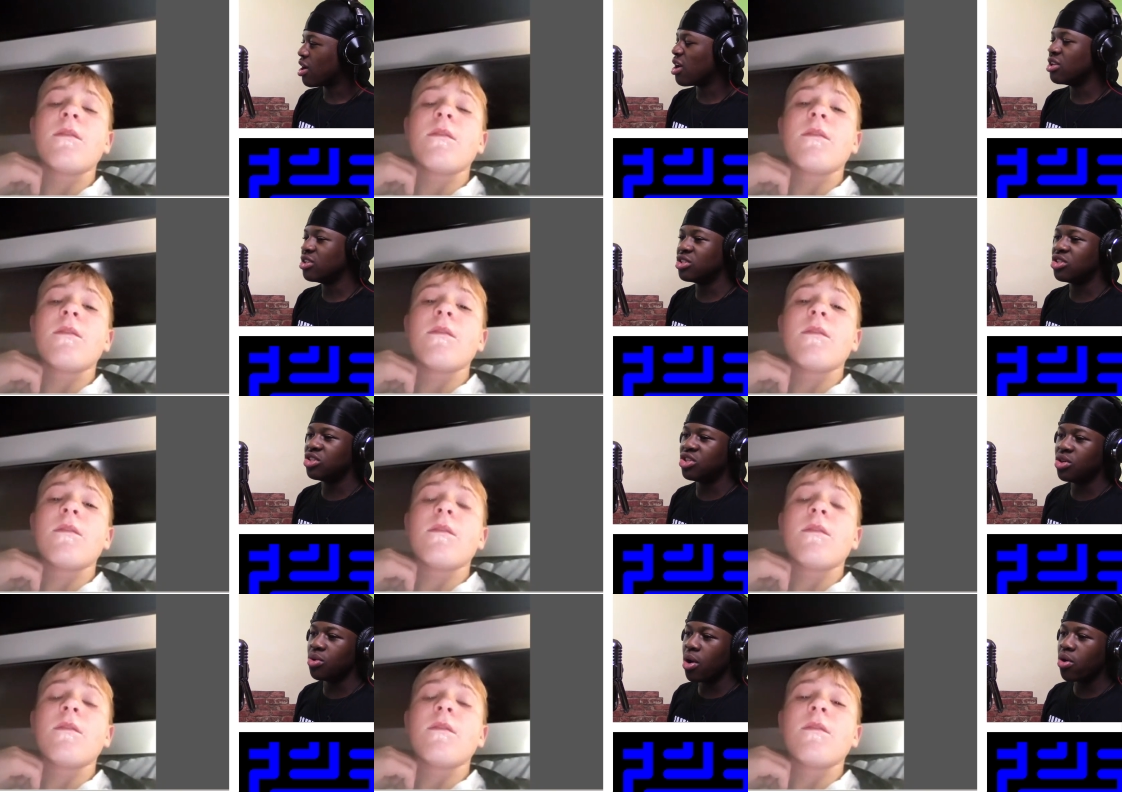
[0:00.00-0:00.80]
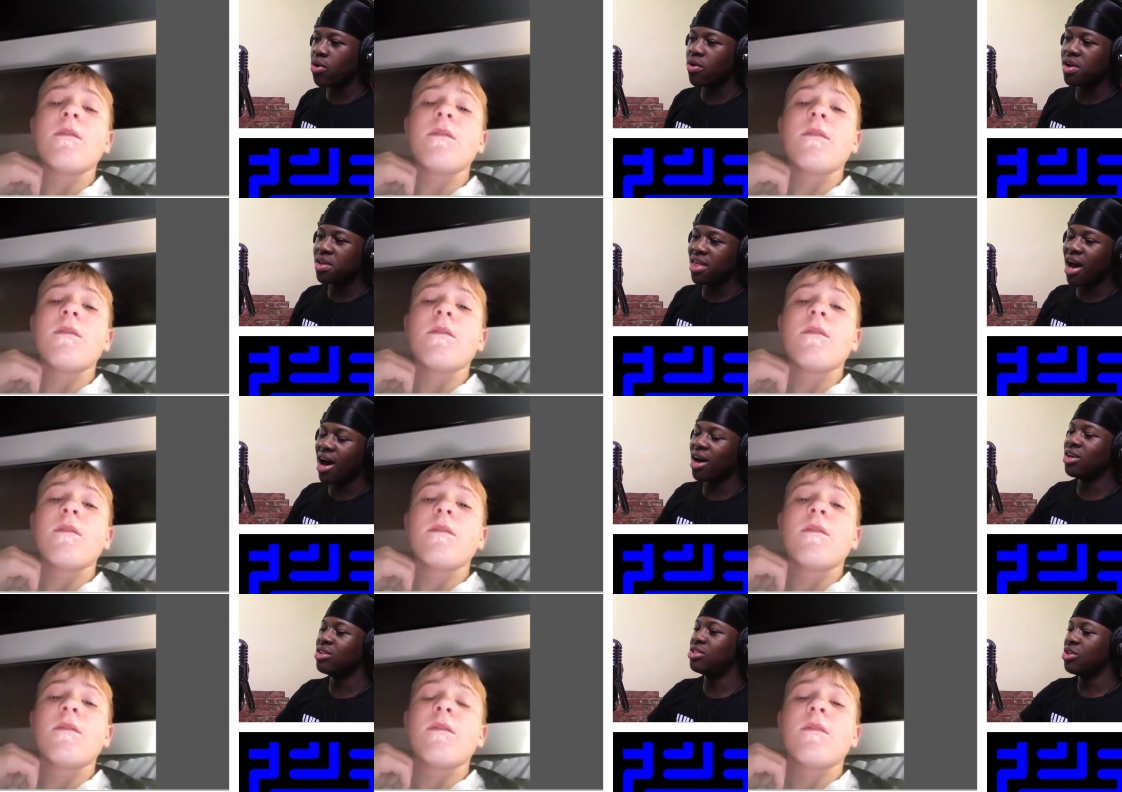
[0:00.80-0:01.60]
Speaker 1: and do you agree that
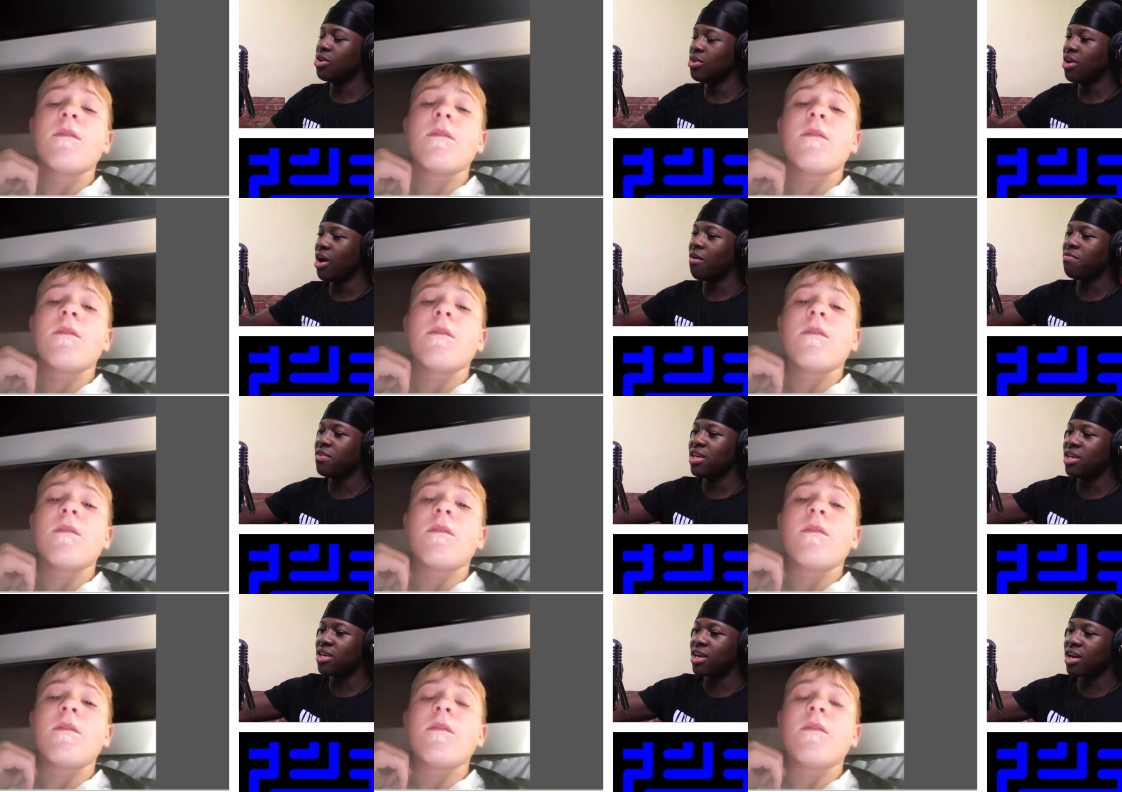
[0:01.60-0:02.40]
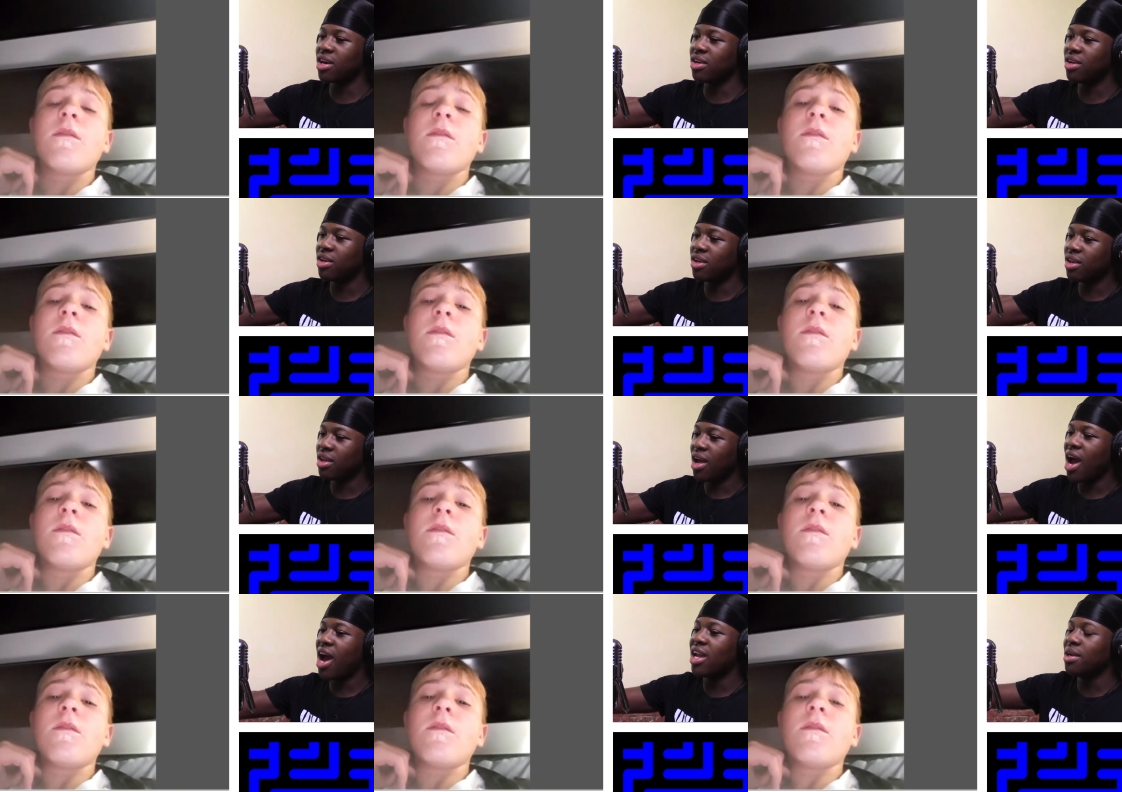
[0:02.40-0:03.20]
until you're vegan,
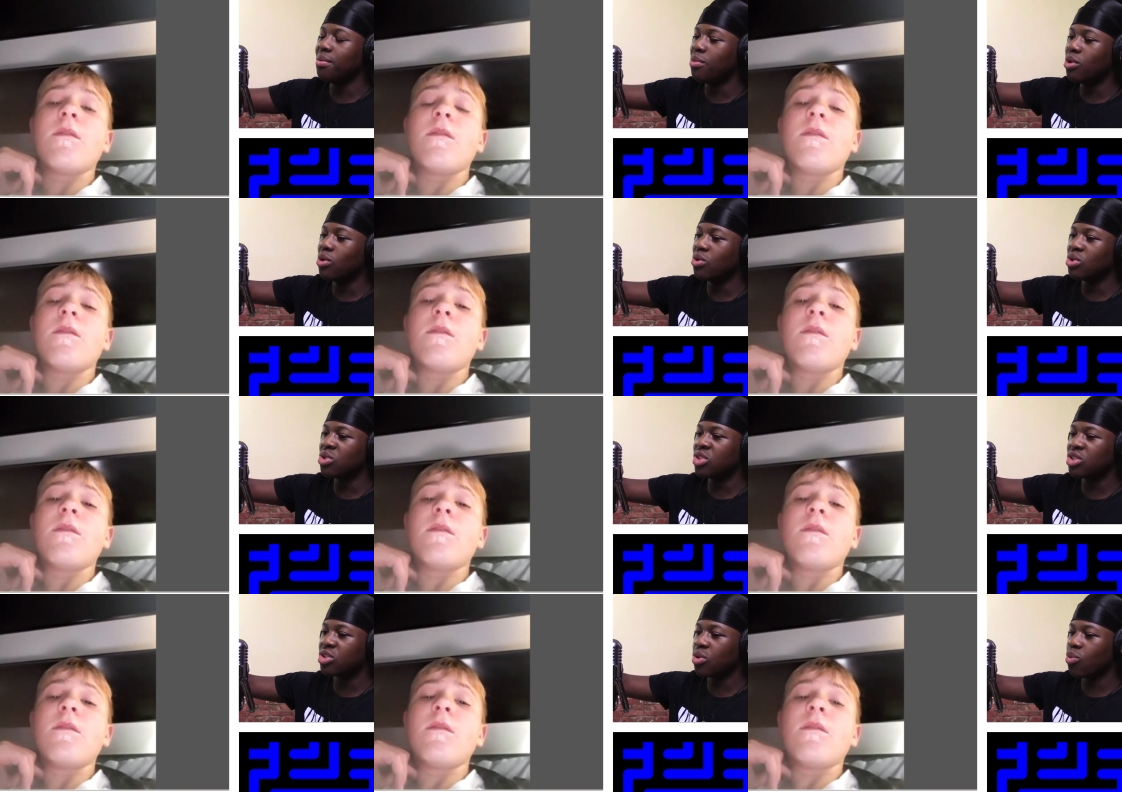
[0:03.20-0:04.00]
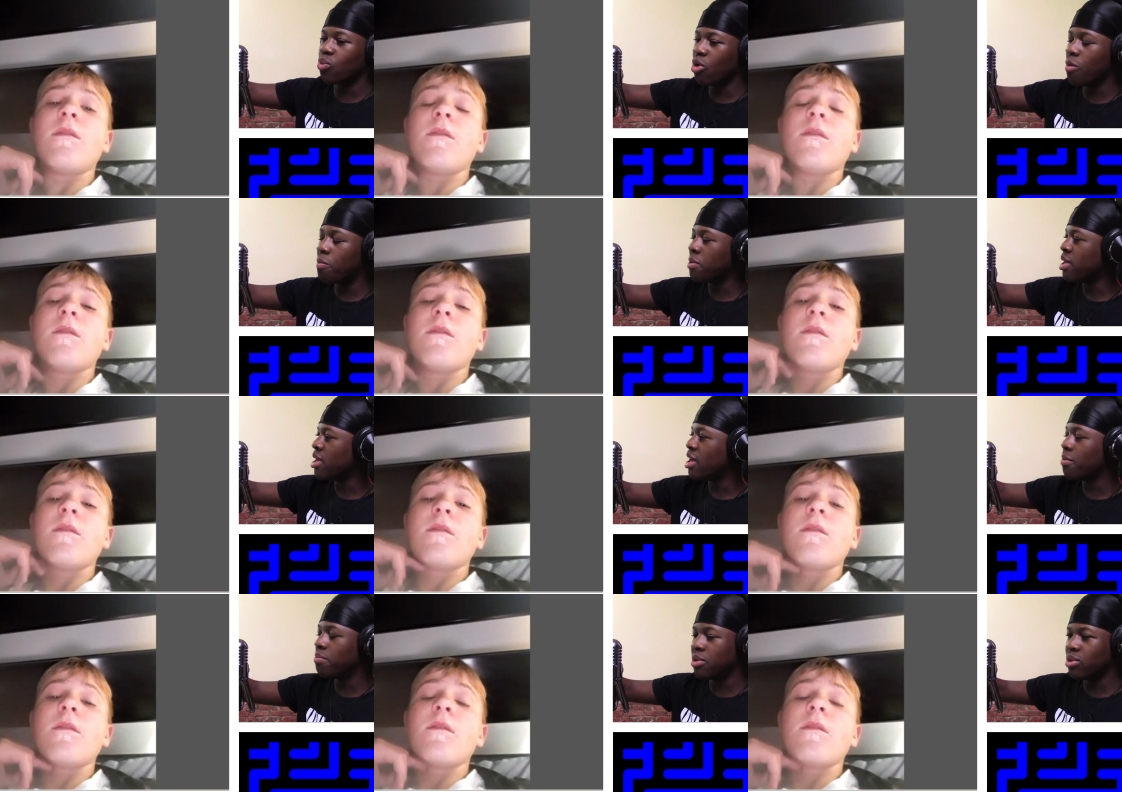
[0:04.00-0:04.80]
animals will
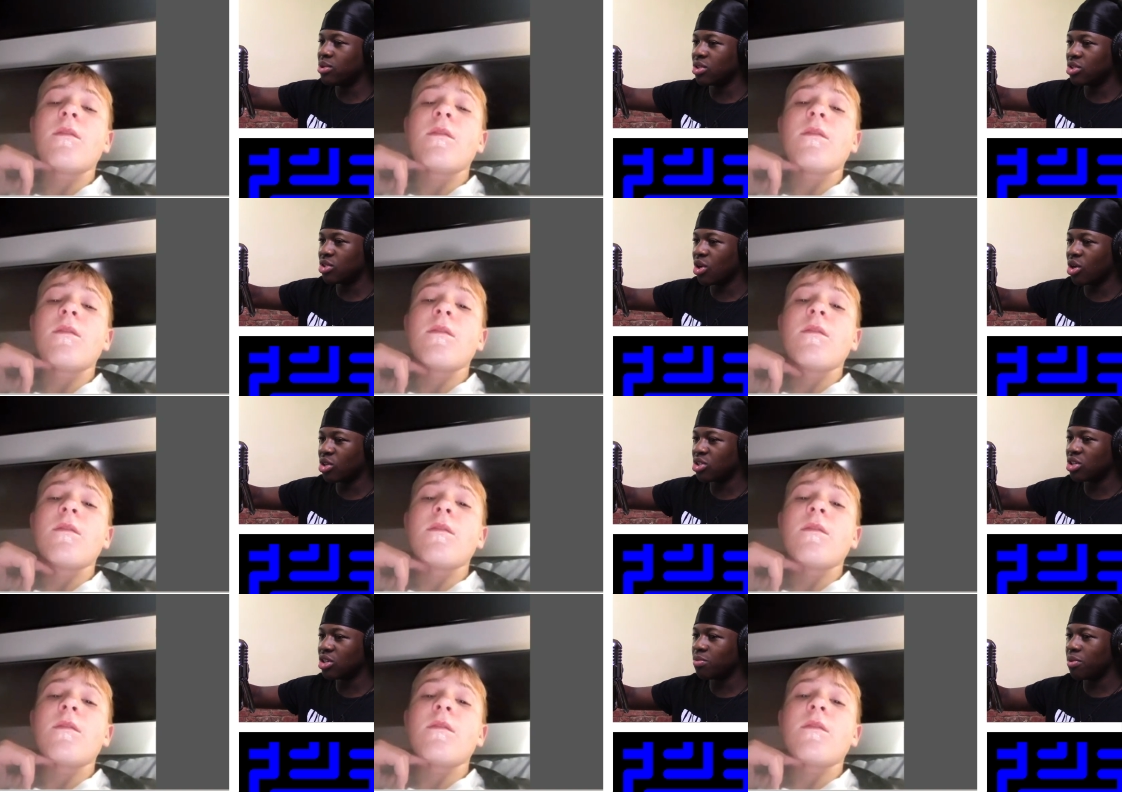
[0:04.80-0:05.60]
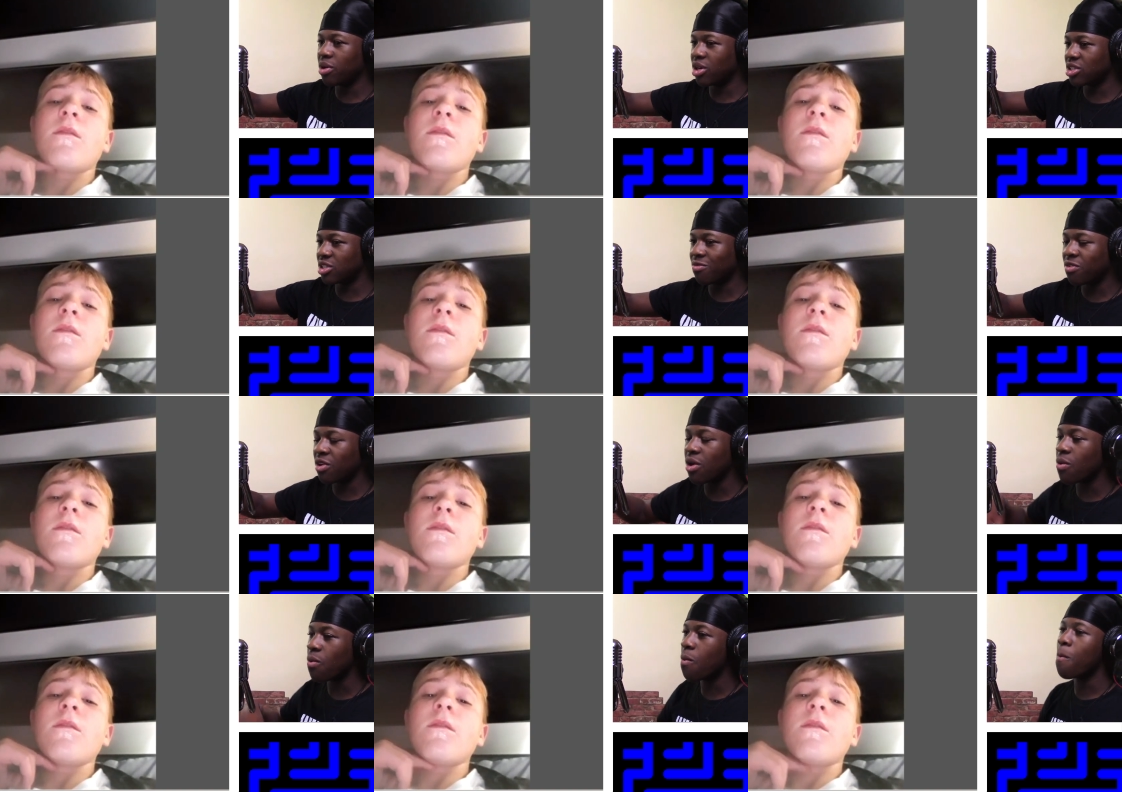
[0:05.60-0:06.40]
be abused and tortured because of
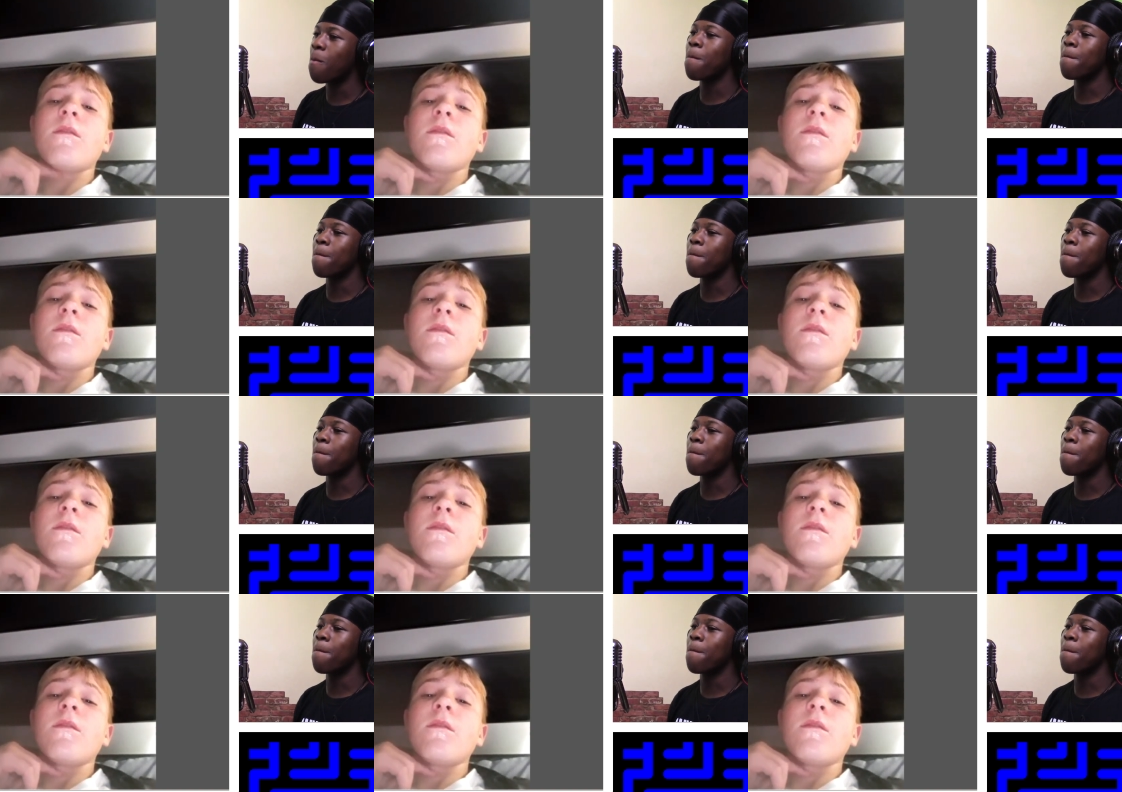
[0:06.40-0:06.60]
you?